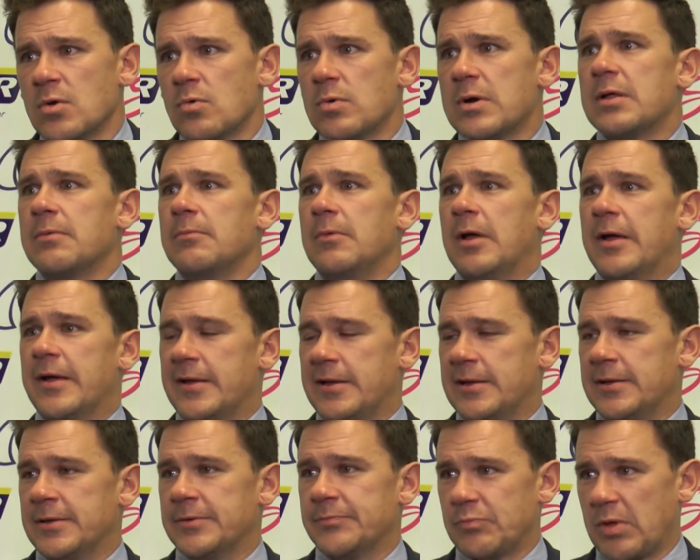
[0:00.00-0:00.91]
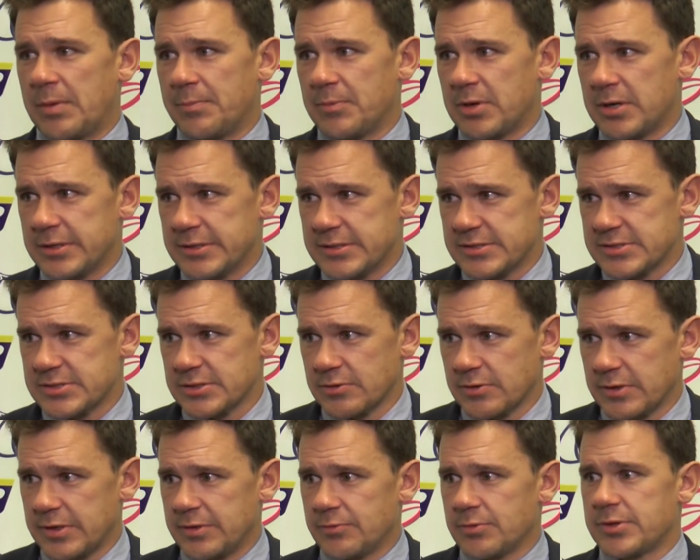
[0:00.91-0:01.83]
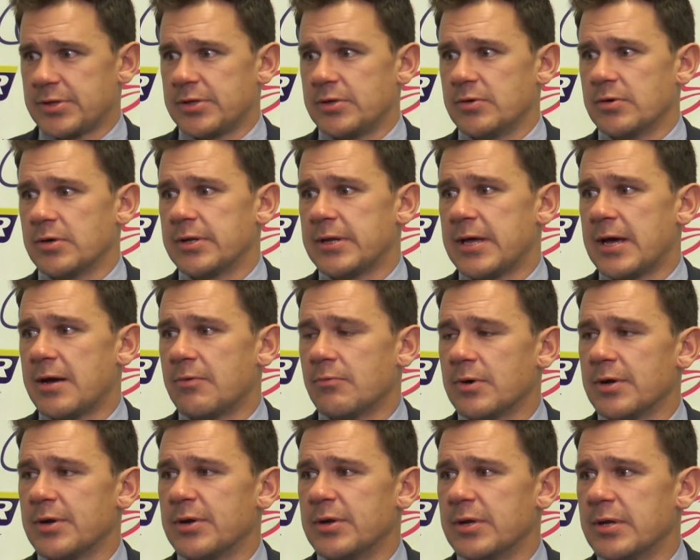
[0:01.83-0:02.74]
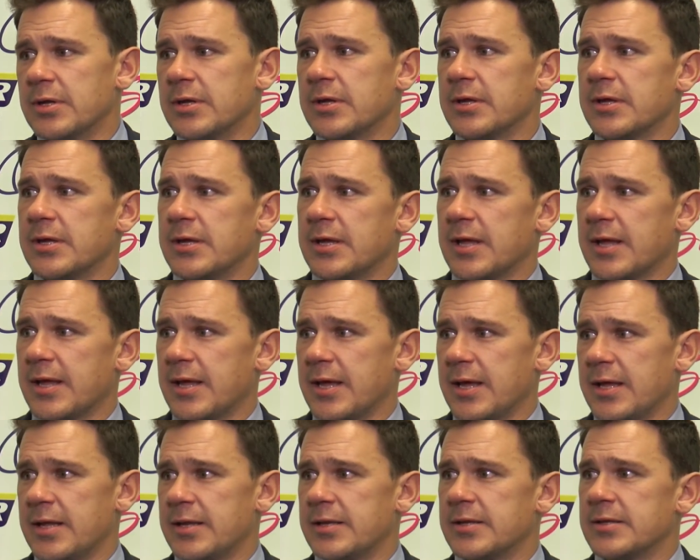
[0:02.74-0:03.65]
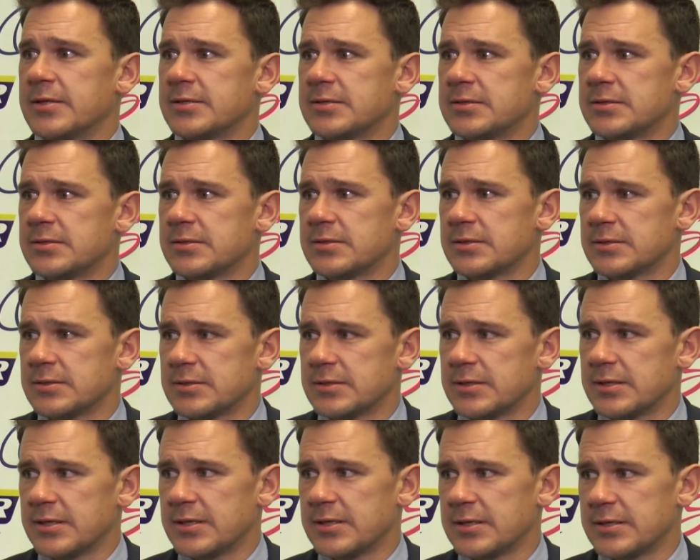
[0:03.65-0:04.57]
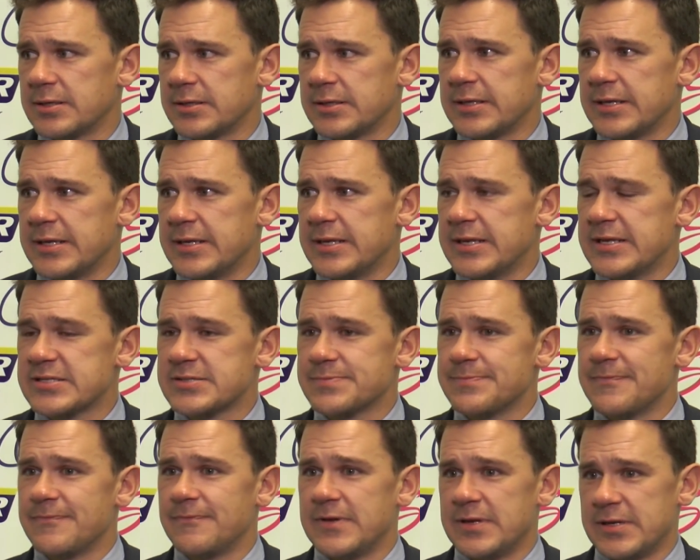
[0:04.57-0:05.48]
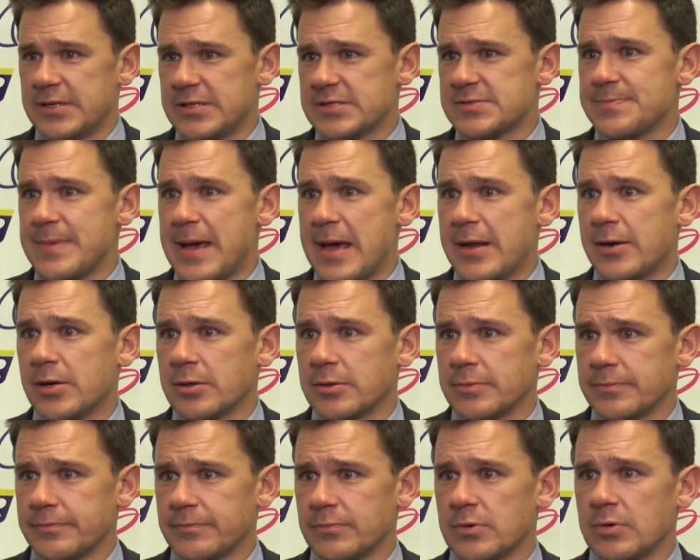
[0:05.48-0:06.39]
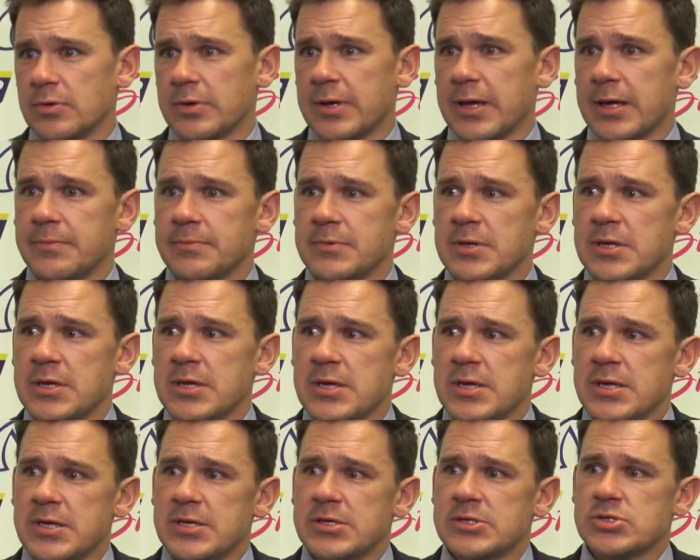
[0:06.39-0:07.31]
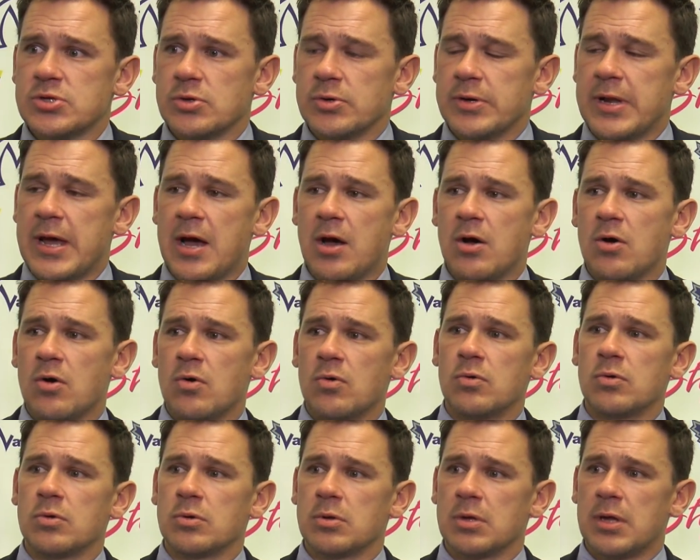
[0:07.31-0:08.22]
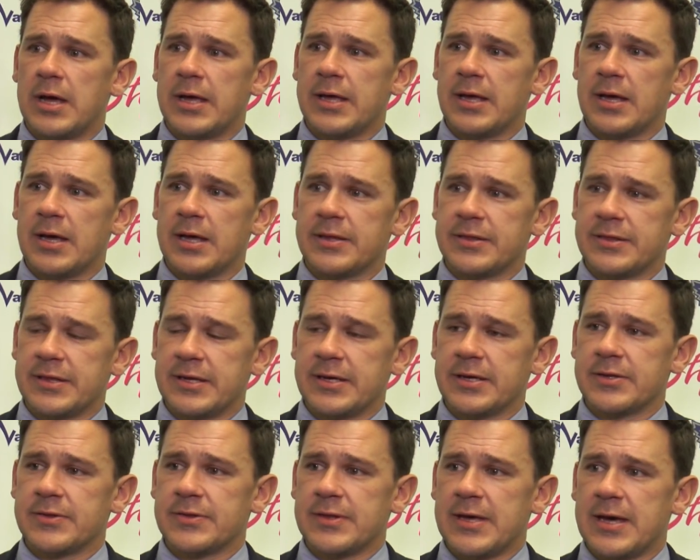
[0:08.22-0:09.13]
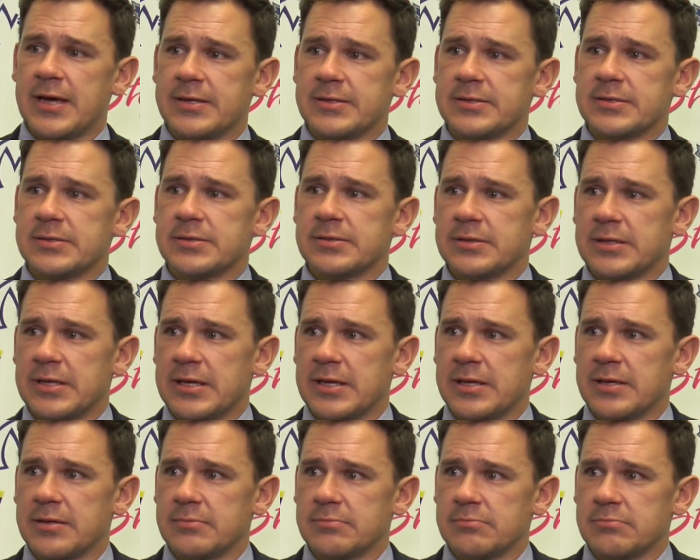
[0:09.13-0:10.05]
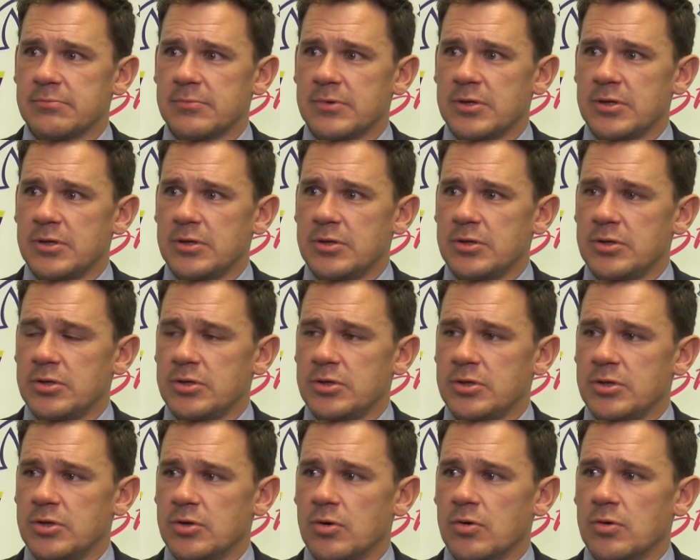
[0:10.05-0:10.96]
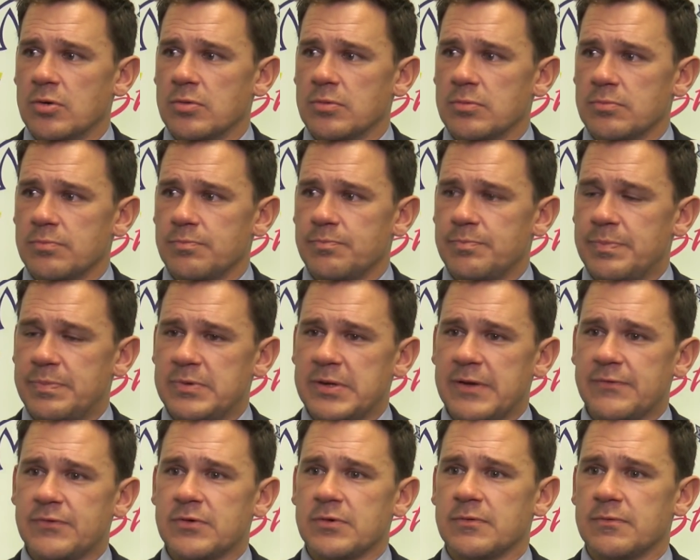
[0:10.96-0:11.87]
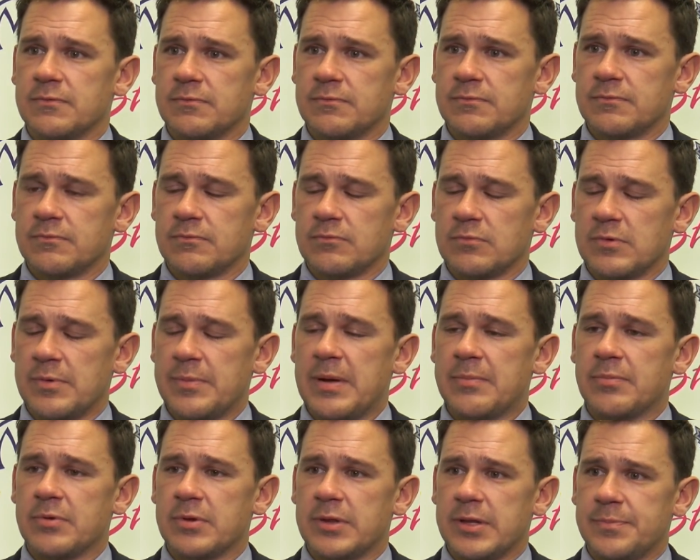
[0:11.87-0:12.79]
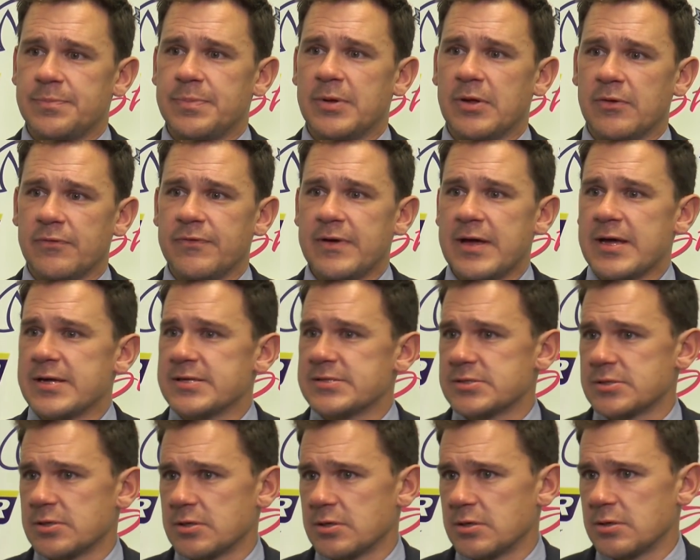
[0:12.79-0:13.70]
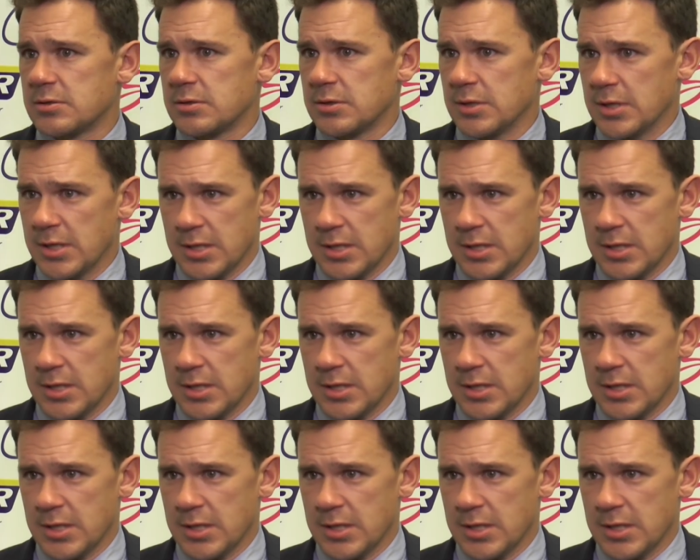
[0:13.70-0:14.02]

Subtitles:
Well, I'm going to disagree with you on that one, and in this manner. Okay, so now I think that you have to remember that Belfast are